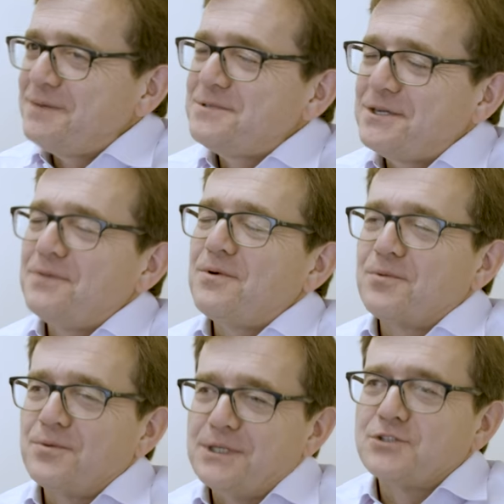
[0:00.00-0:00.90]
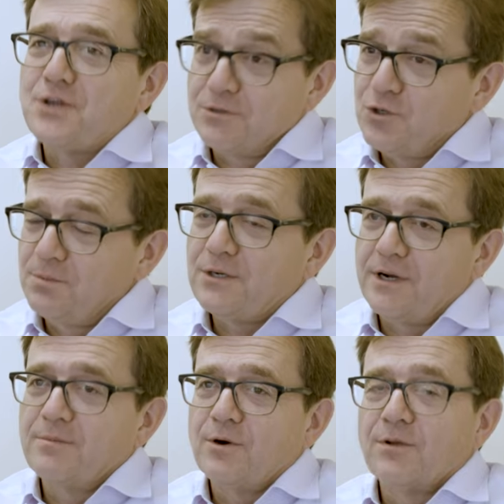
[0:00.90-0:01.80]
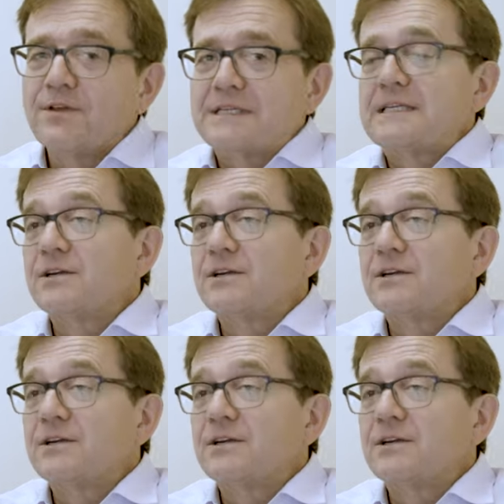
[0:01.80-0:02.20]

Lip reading: subsidy. What we're really should be talking about are things